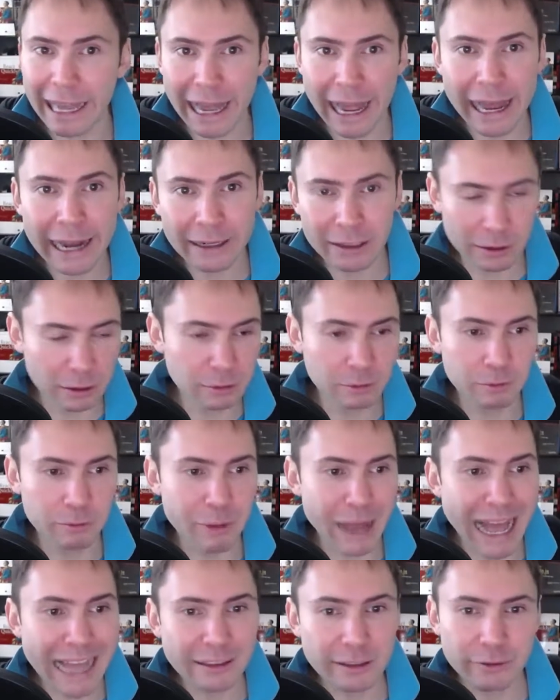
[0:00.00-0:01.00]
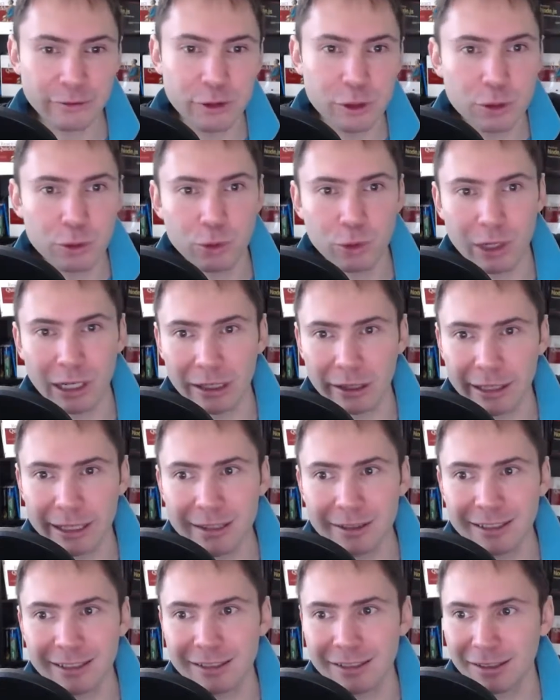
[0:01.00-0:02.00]
and past few
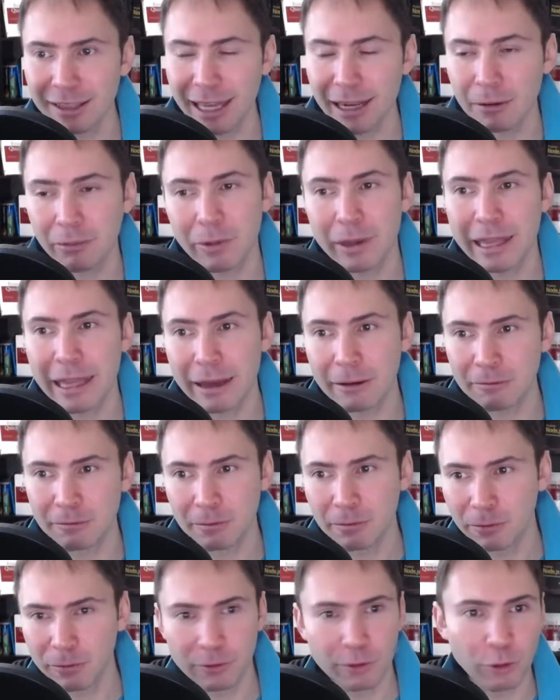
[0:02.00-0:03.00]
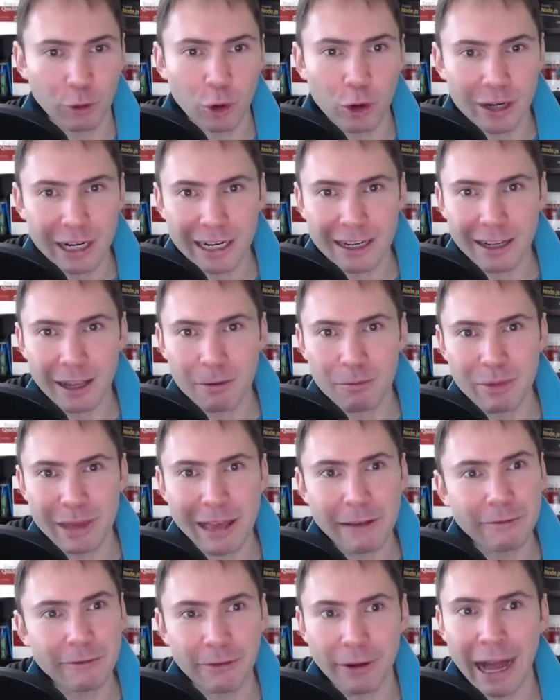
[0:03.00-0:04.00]
releases, NPM 4 and
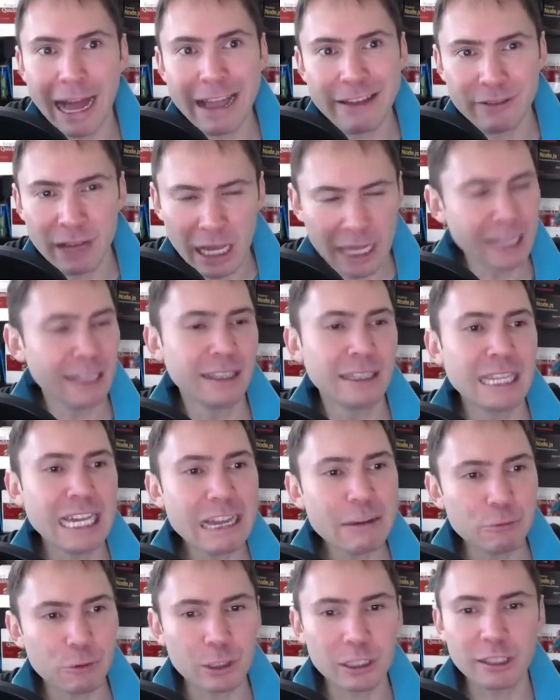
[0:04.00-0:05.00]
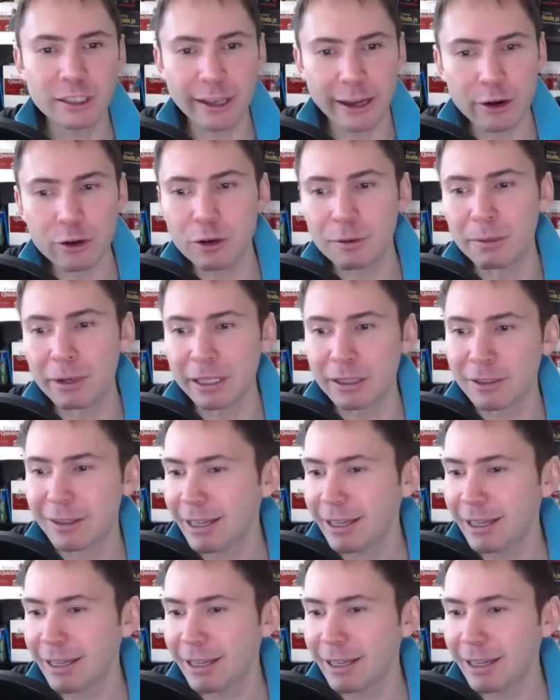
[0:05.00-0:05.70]
NPM 5, they were terrible.